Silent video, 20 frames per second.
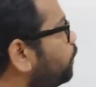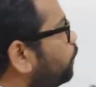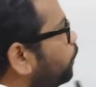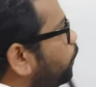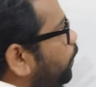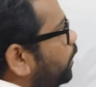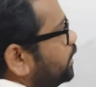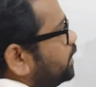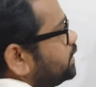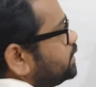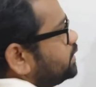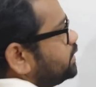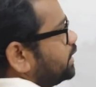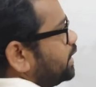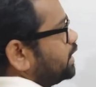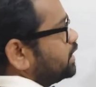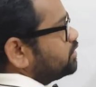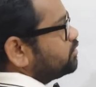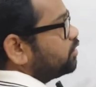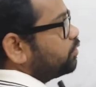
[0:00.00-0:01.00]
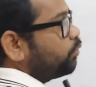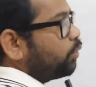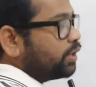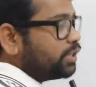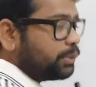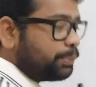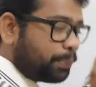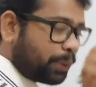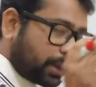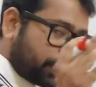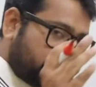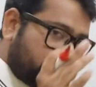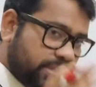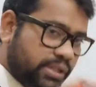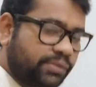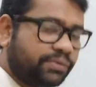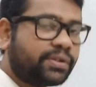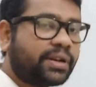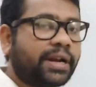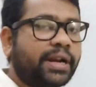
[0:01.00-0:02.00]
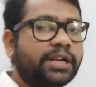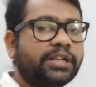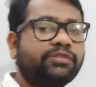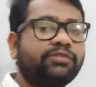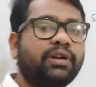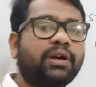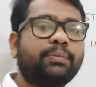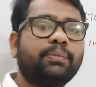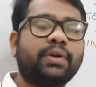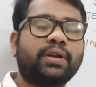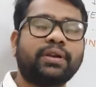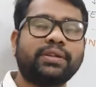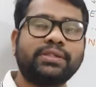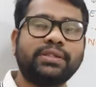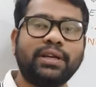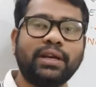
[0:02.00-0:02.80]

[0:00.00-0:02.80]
What is a transformer? What is the purpose of transformer?